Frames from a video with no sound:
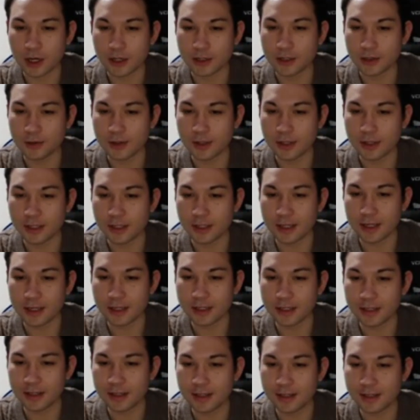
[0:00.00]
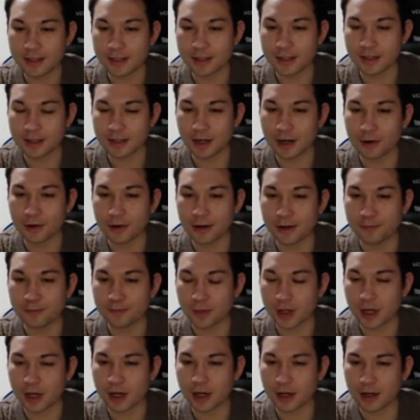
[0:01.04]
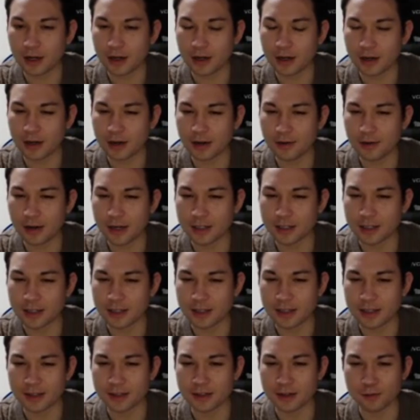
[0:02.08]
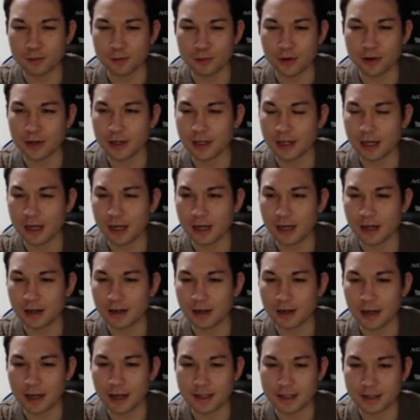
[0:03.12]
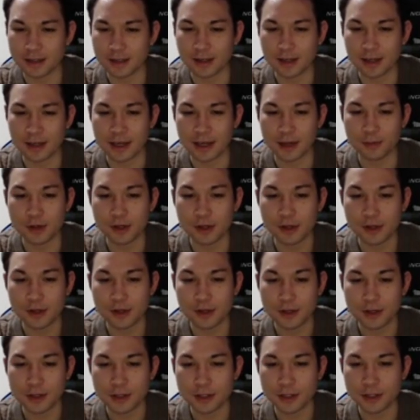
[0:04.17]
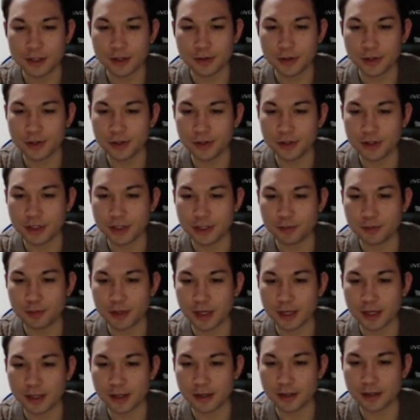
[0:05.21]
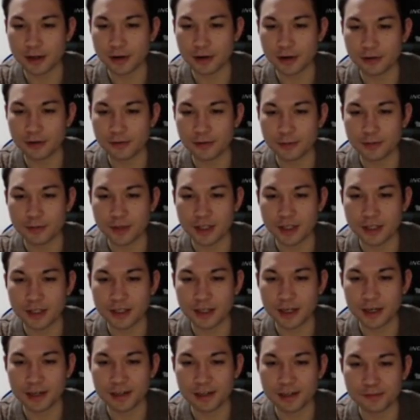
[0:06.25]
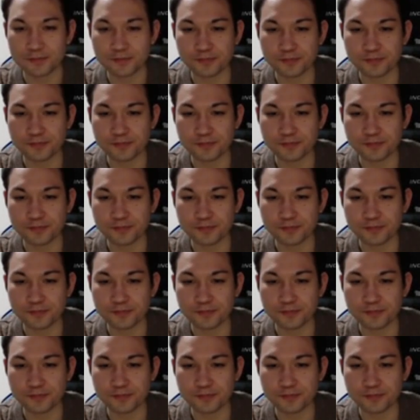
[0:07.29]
So in this case, this Atari actually doesn't work as in the game. So you usually play the Atari from this side